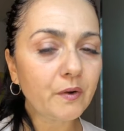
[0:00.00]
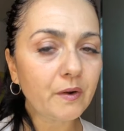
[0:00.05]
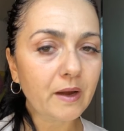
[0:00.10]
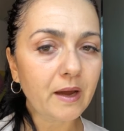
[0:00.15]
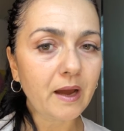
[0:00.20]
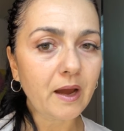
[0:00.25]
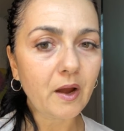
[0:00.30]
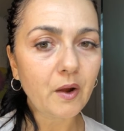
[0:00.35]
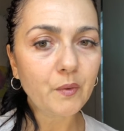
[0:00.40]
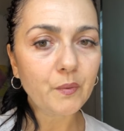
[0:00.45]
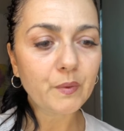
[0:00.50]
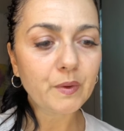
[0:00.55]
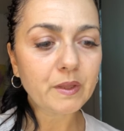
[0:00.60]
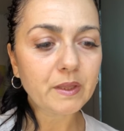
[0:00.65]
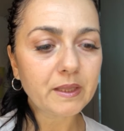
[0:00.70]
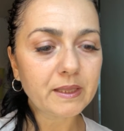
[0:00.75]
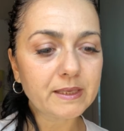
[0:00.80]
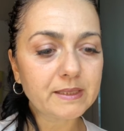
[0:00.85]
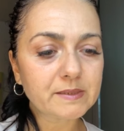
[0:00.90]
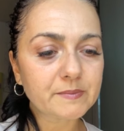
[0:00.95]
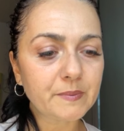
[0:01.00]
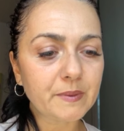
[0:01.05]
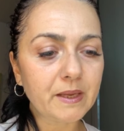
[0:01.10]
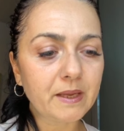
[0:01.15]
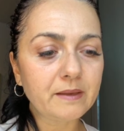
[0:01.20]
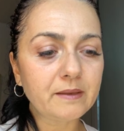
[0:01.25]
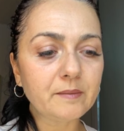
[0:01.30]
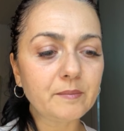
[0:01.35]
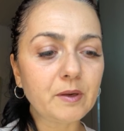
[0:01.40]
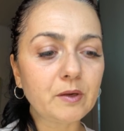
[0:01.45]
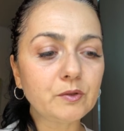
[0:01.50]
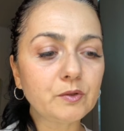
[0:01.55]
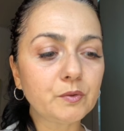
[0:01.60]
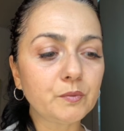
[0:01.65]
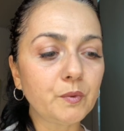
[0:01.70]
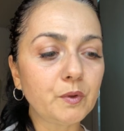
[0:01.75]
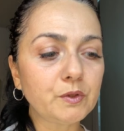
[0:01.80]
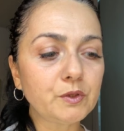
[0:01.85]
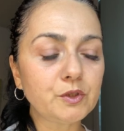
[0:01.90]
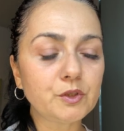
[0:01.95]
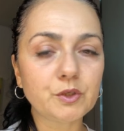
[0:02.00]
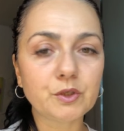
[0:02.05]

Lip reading: And in my next video,